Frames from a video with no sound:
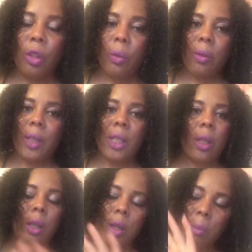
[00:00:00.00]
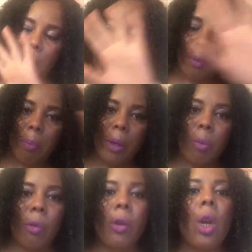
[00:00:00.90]
doing this, and I'm going to be coming
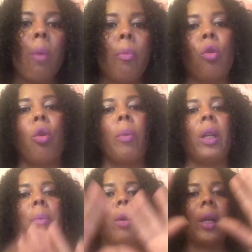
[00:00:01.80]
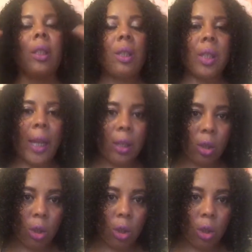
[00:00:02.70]
back with more money mindset